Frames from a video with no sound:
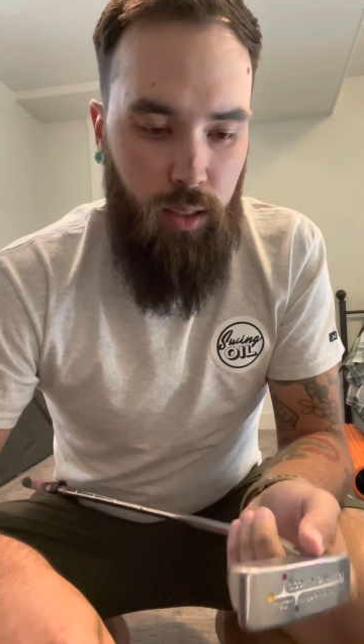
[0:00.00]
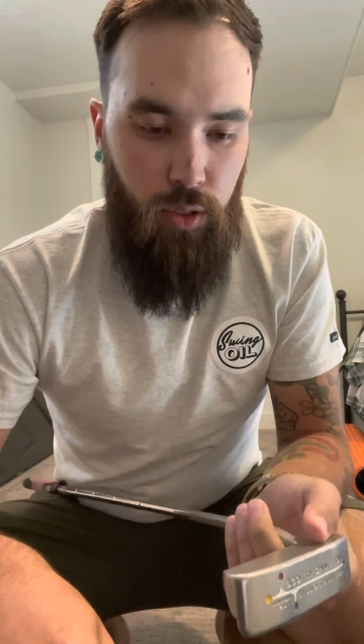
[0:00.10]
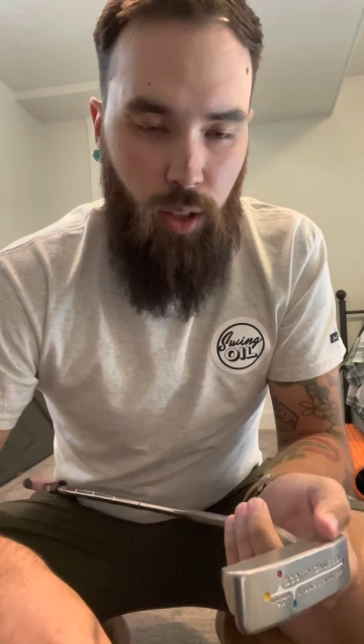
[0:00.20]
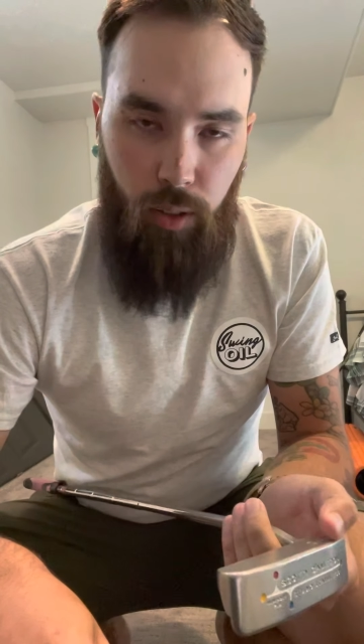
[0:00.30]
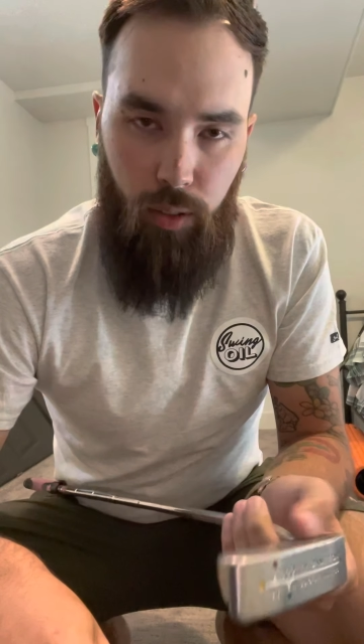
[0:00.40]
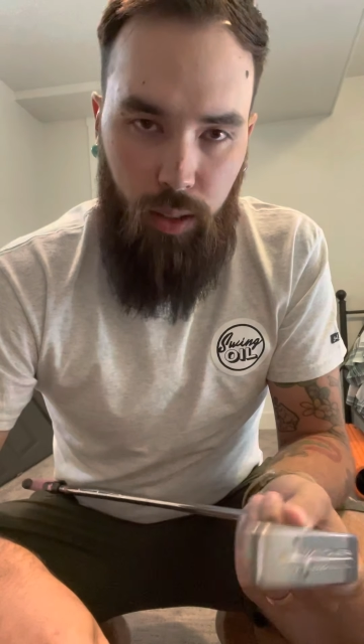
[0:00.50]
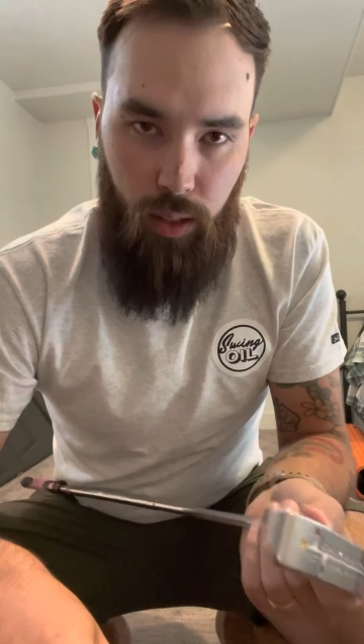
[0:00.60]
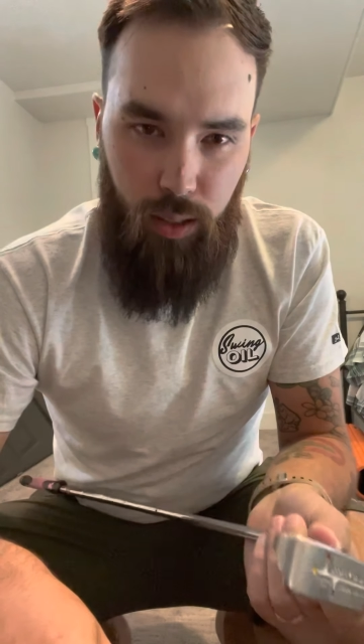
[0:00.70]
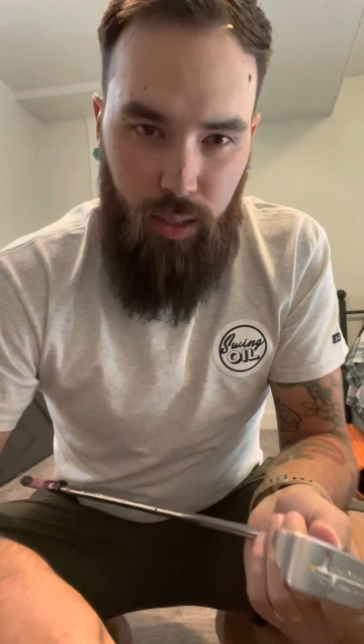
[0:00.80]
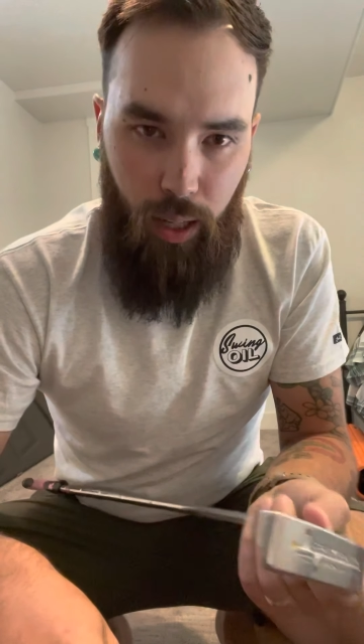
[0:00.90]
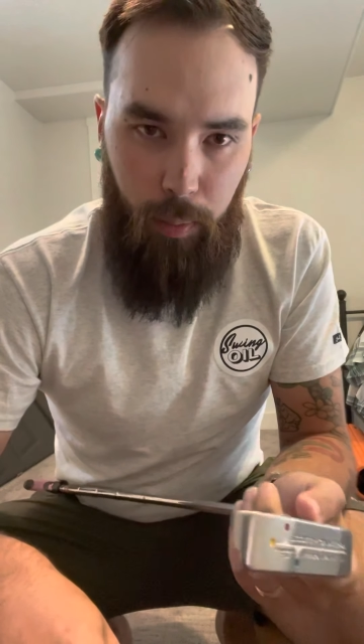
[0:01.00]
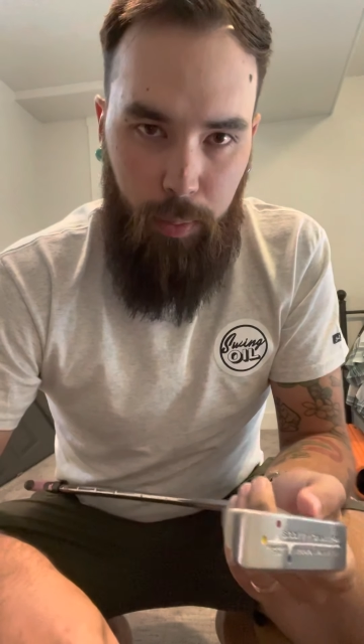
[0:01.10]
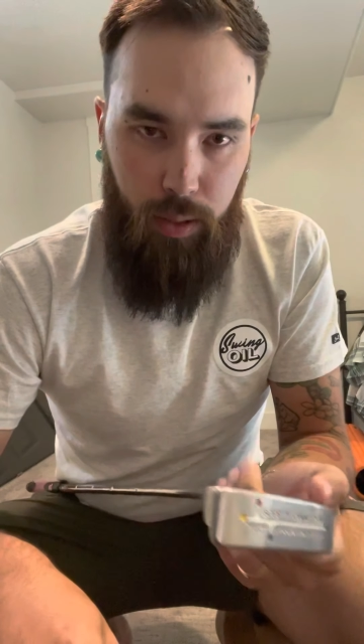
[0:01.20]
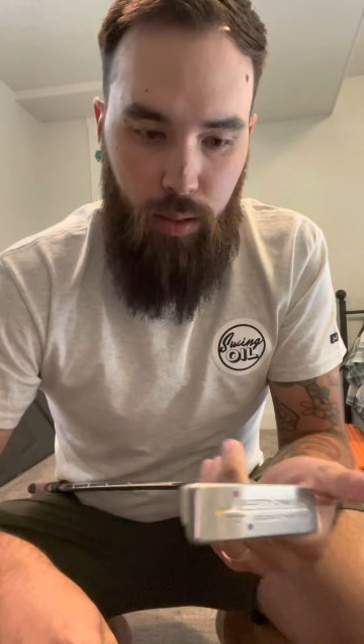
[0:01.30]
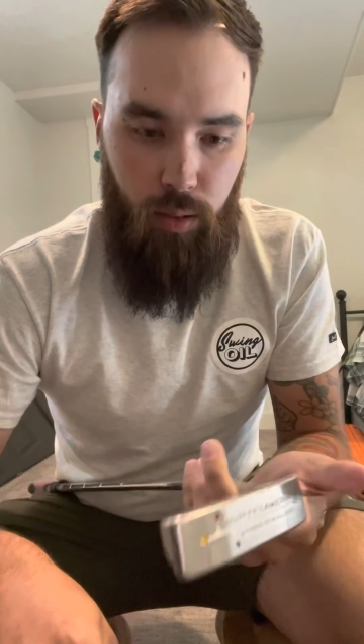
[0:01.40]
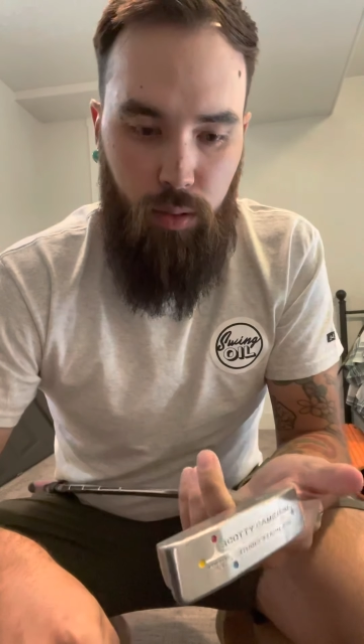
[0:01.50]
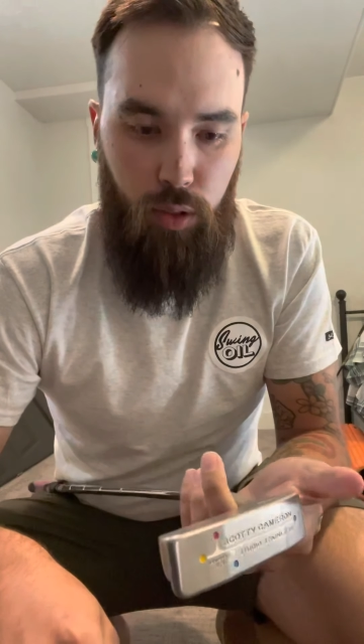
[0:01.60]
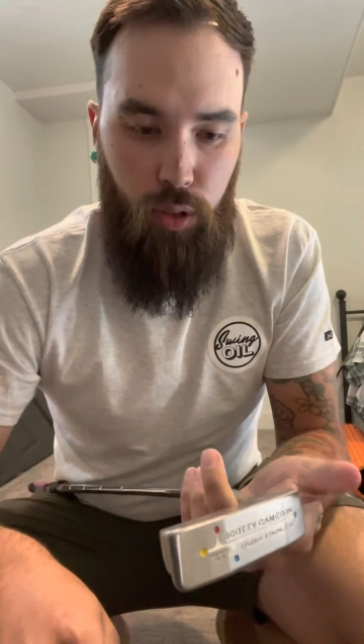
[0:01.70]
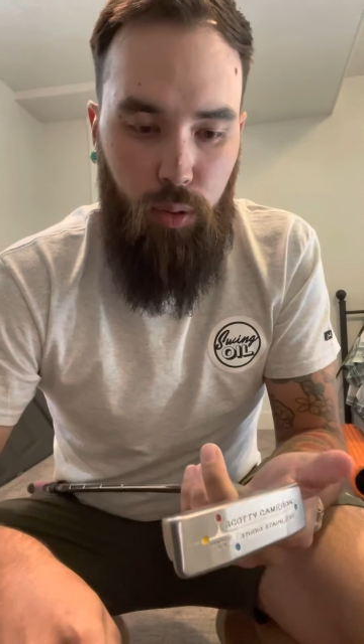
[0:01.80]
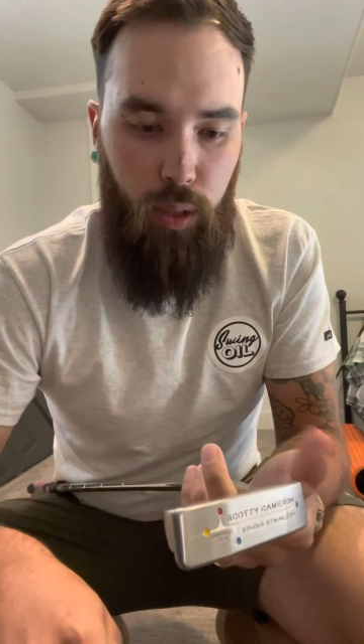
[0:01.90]
Generally, these types
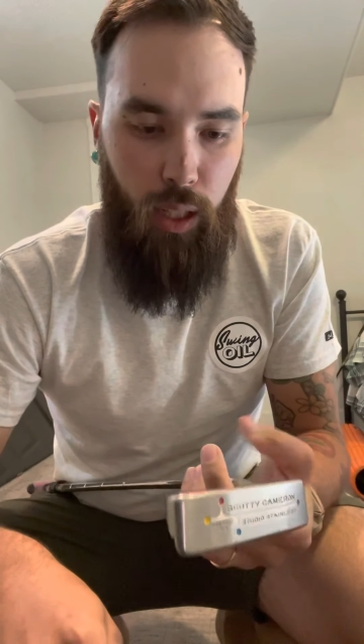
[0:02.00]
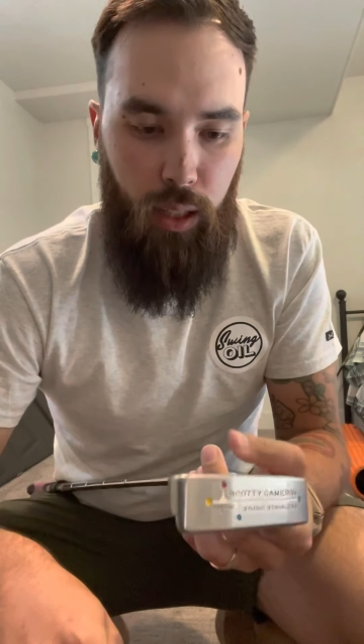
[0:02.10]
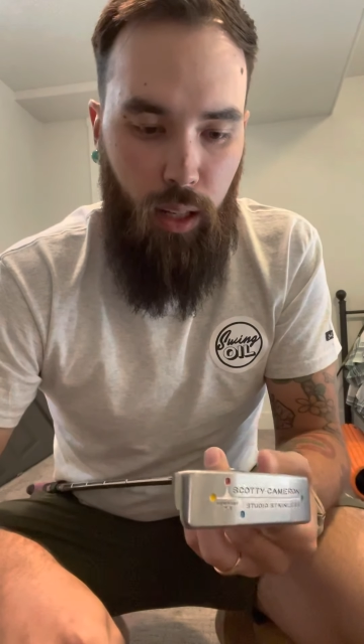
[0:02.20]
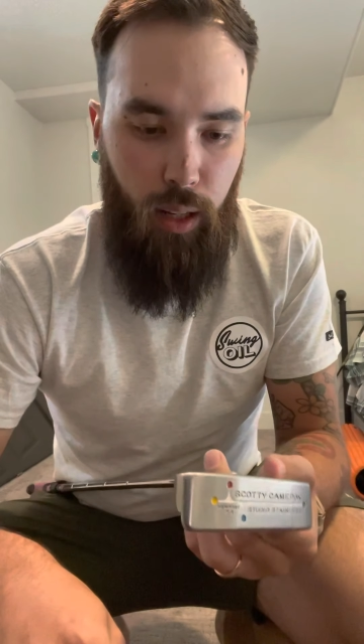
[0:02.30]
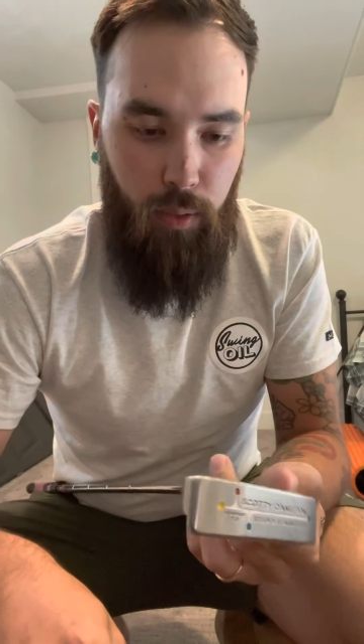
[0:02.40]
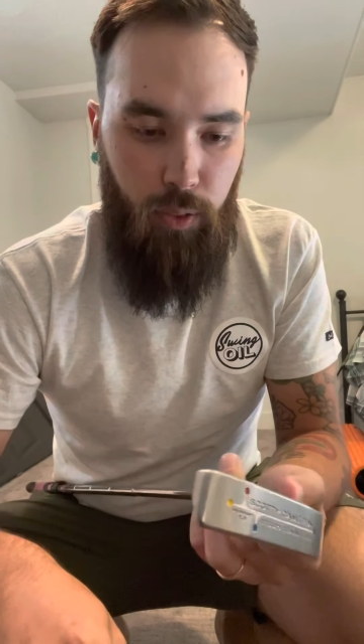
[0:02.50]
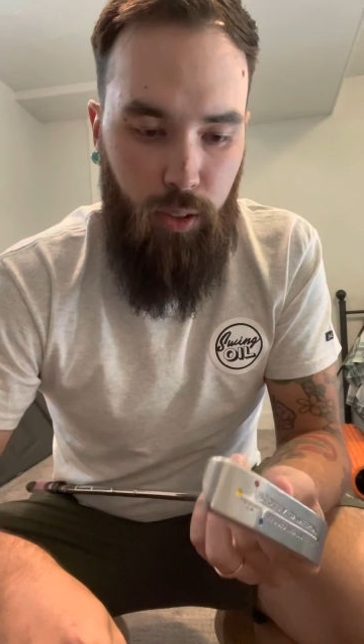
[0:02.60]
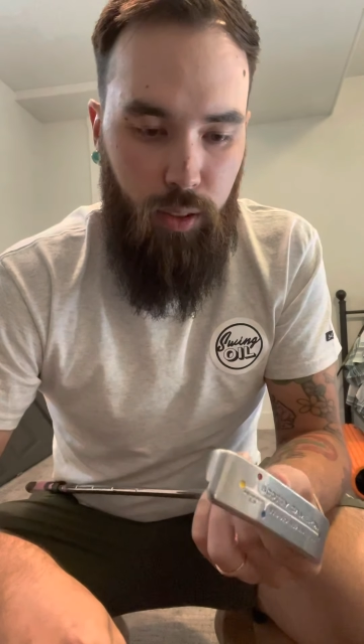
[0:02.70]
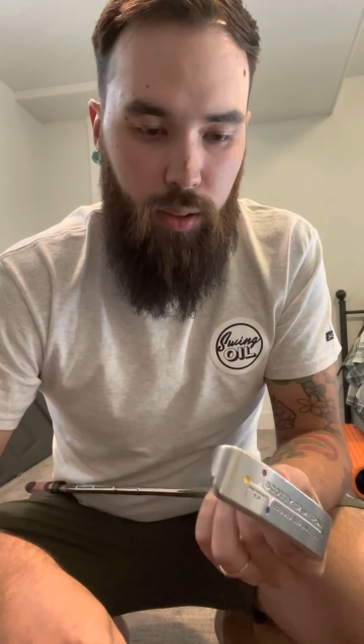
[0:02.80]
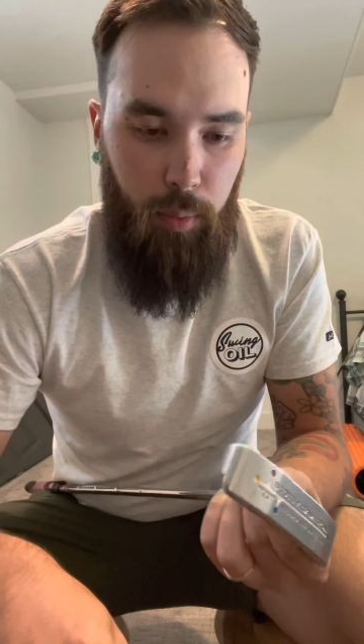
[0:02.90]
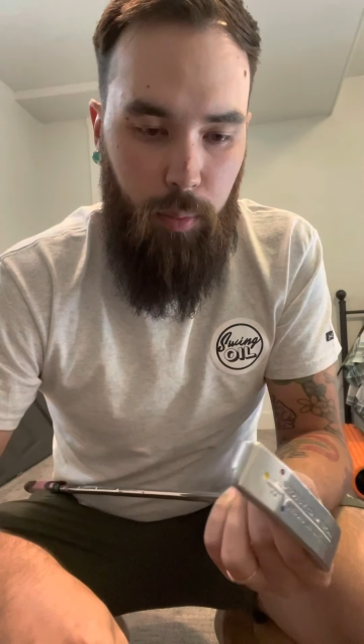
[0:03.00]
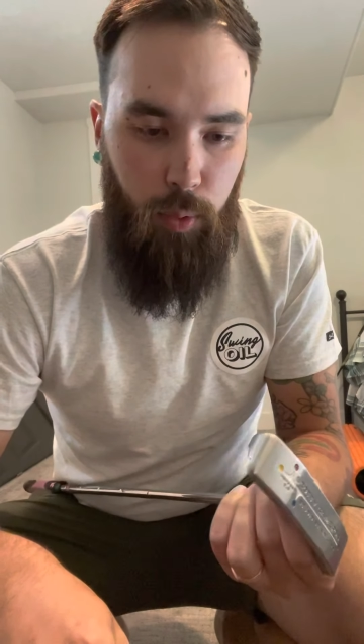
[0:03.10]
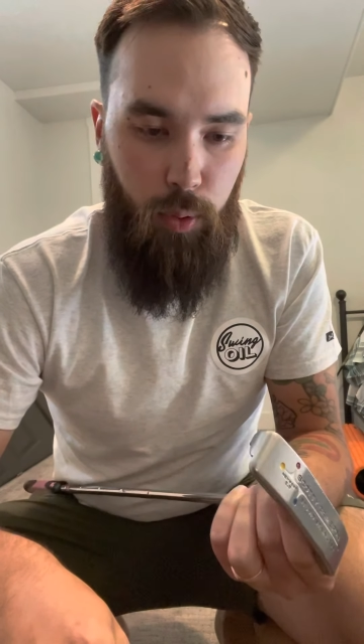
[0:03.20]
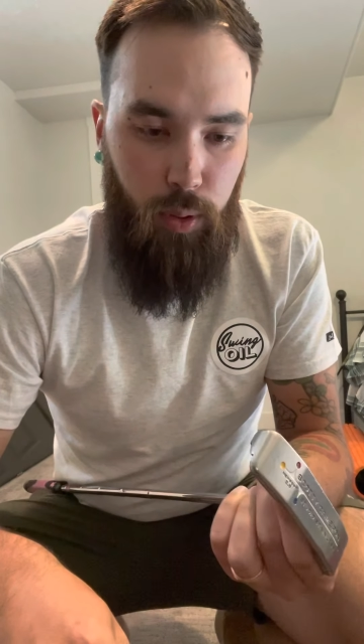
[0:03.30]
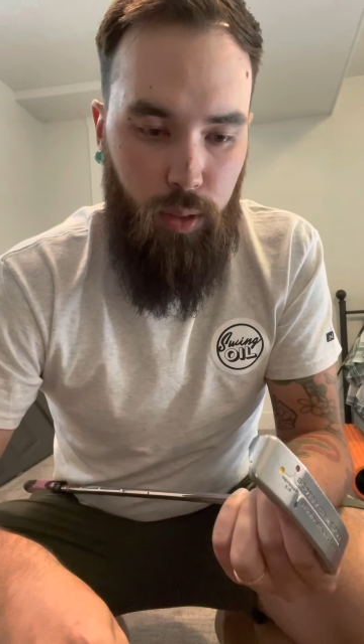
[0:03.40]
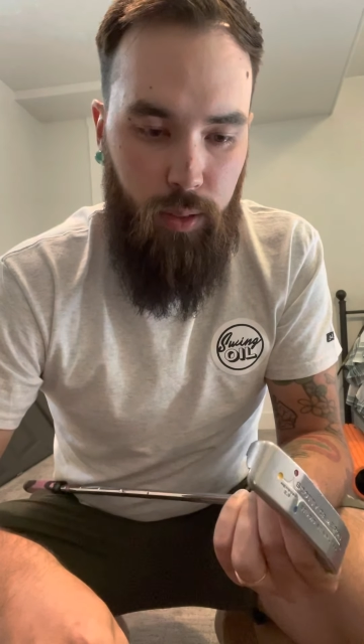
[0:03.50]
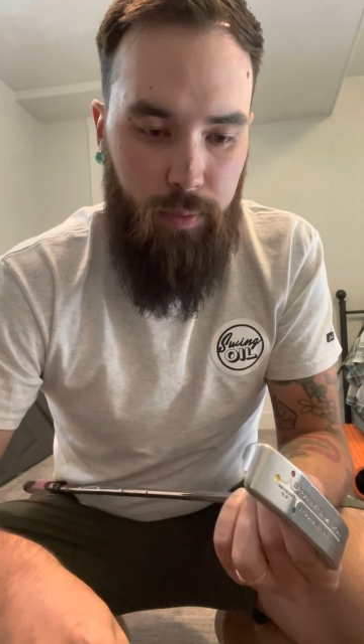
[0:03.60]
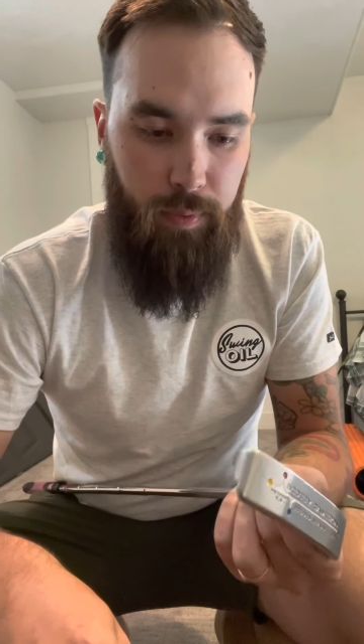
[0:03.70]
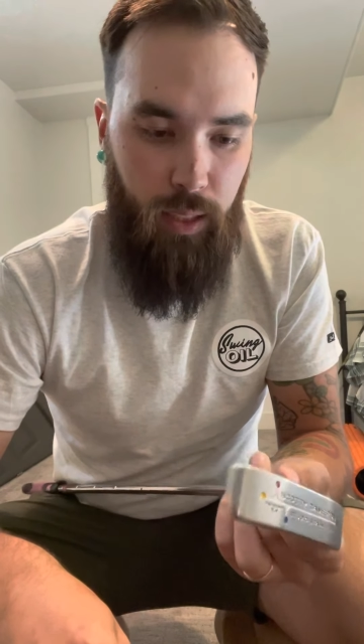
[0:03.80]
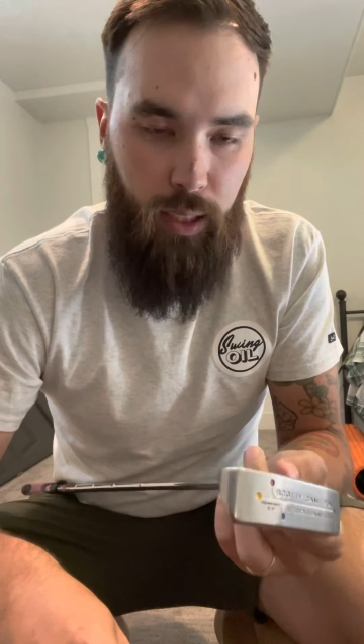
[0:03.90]
do tend to feel a little bit more
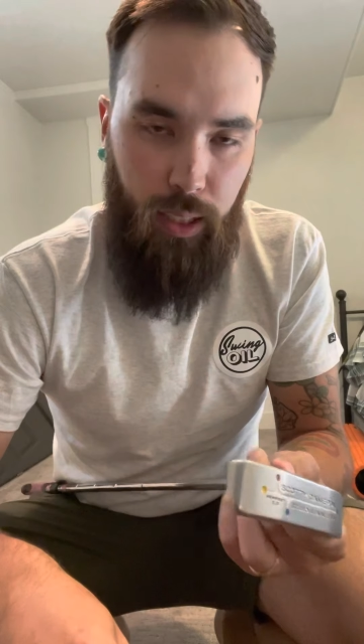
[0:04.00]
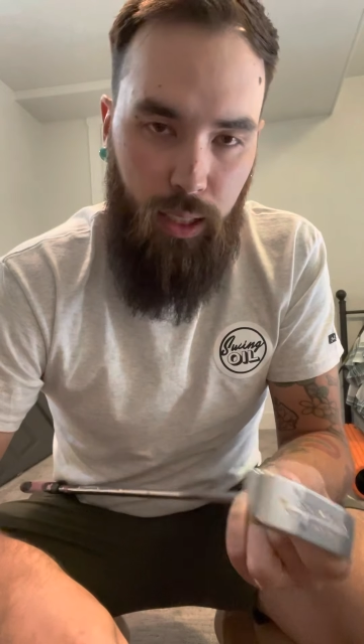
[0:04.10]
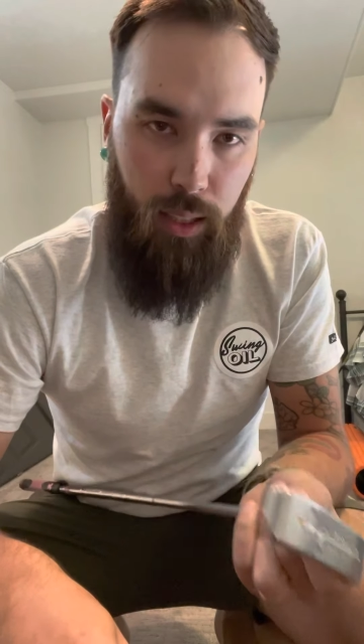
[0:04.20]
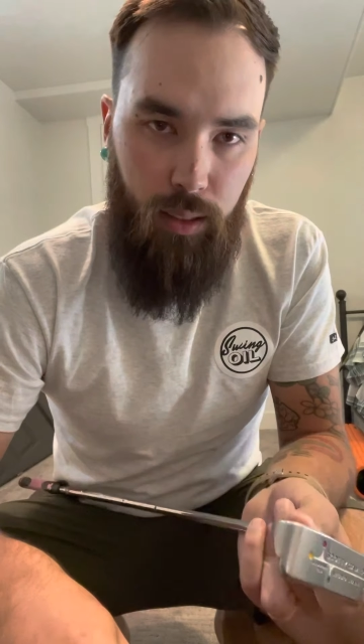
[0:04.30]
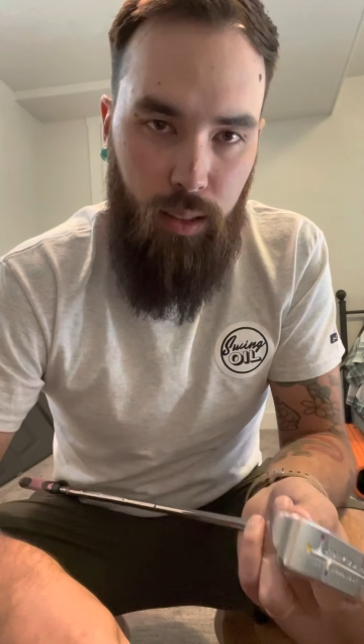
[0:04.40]
clicky.